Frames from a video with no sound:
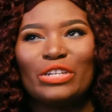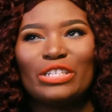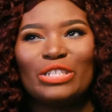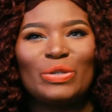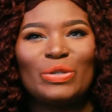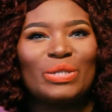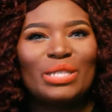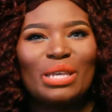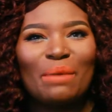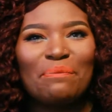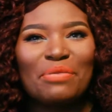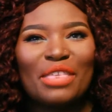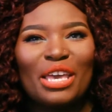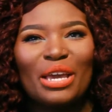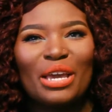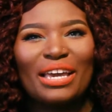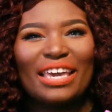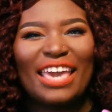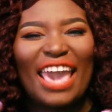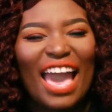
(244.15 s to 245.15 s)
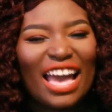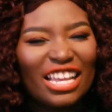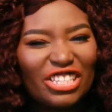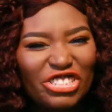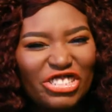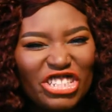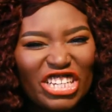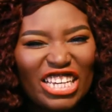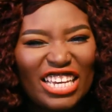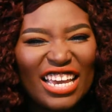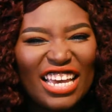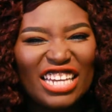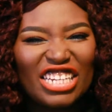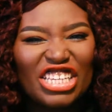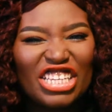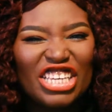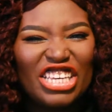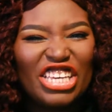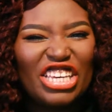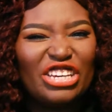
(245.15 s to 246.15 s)
do something catchy
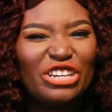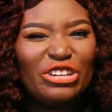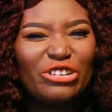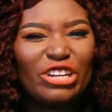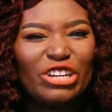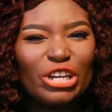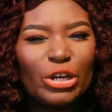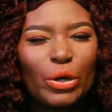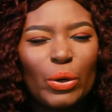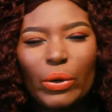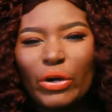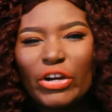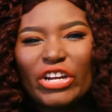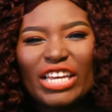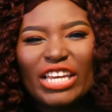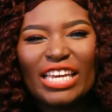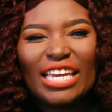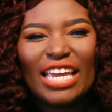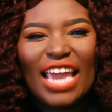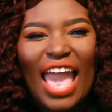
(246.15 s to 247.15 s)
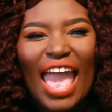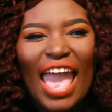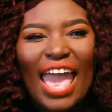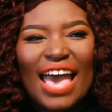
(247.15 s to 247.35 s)
and cute and quirky,